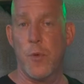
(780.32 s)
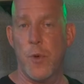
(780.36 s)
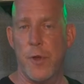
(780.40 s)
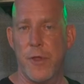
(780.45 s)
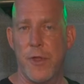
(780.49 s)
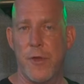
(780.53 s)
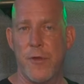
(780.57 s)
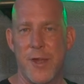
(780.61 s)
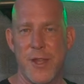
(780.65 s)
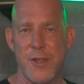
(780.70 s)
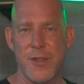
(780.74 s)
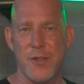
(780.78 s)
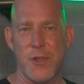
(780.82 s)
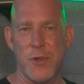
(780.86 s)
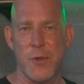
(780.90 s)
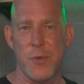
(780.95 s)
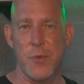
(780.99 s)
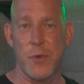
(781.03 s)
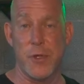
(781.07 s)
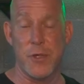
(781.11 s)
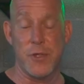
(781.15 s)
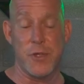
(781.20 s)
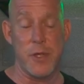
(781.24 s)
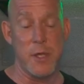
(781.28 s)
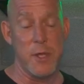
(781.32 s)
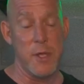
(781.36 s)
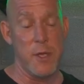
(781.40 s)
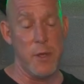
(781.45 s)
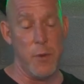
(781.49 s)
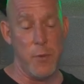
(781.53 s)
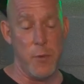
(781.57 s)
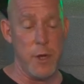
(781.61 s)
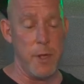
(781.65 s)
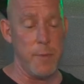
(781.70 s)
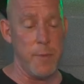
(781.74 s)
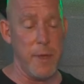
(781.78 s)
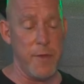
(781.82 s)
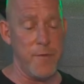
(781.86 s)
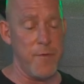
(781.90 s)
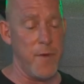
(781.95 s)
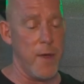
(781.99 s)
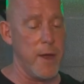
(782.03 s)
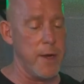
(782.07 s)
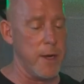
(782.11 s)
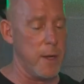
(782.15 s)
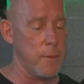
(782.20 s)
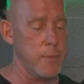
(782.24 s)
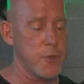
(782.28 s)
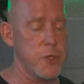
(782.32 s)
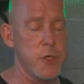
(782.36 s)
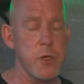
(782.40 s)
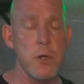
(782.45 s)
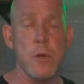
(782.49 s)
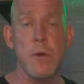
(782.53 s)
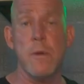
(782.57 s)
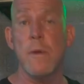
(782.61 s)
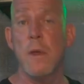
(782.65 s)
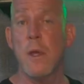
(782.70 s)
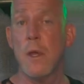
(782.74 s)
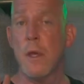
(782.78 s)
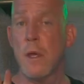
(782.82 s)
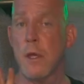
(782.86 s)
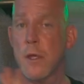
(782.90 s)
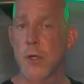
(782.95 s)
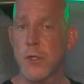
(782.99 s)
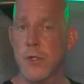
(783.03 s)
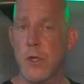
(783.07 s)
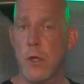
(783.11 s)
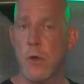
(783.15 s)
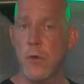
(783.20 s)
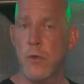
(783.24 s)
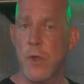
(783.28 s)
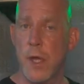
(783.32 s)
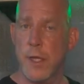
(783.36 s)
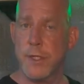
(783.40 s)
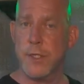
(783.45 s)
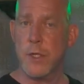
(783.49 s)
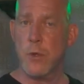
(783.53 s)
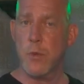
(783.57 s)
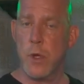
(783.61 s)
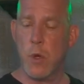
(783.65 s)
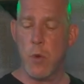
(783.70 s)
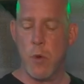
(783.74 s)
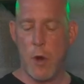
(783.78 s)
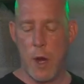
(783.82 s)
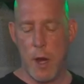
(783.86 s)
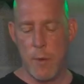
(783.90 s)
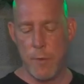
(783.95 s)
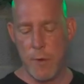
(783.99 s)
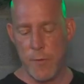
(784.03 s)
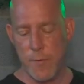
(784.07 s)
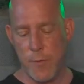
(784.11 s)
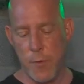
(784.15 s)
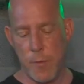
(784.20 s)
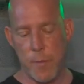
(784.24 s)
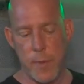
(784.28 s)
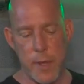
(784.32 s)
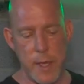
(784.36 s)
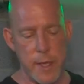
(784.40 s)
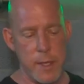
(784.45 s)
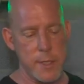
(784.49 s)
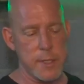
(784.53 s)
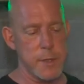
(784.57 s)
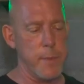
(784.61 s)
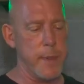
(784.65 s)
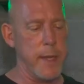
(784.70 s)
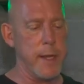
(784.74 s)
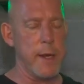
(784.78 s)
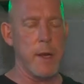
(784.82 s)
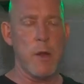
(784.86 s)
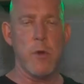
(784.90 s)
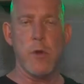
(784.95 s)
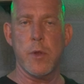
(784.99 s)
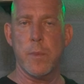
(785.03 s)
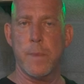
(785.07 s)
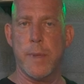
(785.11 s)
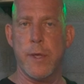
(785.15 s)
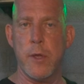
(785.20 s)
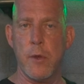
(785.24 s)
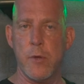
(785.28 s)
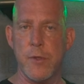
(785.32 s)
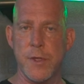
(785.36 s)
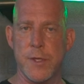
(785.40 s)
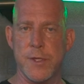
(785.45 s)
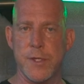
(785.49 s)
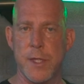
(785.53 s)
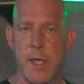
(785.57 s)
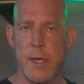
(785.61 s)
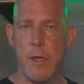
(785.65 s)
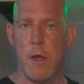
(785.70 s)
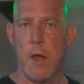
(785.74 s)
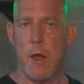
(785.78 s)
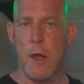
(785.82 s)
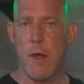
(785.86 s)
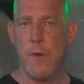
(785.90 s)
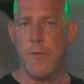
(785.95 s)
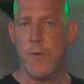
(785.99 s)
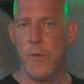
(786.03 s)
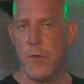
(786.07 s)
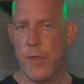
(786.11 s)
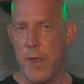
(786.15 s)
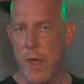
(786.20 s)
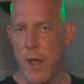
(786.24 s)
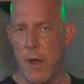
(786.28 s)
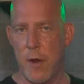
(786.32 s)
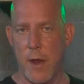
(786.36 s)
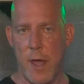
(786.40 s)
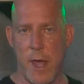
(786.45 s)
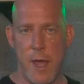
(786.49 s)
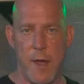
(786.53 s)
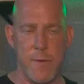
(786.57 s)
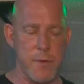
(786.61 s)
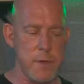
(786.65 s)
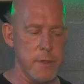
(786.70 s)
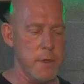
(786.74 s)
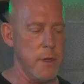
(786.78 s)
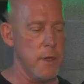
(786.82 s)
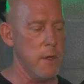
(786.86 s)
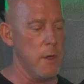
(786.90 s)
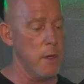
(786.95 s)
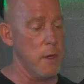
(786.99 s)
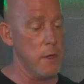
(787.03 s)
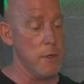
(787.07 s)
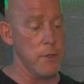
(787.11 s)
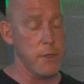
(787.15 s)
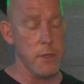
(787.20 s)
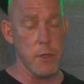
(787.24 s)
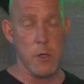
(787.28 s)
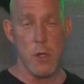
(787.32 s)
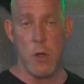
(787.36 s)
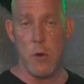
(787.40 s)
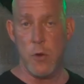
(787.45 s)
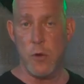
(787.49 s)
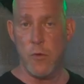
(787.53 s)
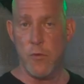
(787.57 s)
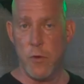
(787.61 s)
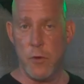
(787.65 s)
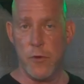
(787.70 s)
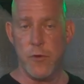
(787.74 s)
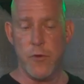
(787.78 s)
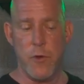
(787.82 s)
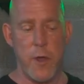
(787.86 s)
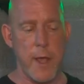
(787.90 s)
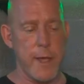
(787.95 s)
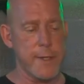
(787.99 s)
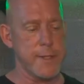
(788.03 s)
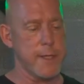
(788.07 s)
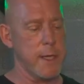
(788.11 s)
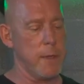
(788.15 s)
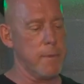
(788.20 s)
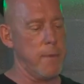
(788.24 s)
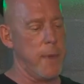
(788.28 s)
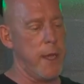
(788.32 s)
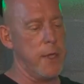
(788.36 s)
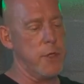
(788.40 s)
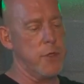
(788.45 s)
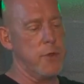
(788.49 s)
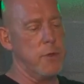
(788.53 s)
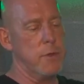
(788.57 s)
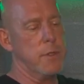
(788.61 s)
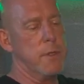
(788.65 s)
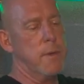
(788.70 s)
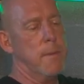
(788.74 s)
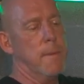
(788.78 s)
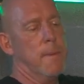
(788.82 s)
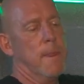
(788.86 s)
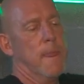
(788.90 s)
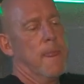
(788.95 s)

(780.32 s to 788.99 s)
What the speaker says: when they're injured, which wouldn't be fun, I'm sure. So that's a requirement for me, is being able to peel this thing off without having to go to real drastic measures.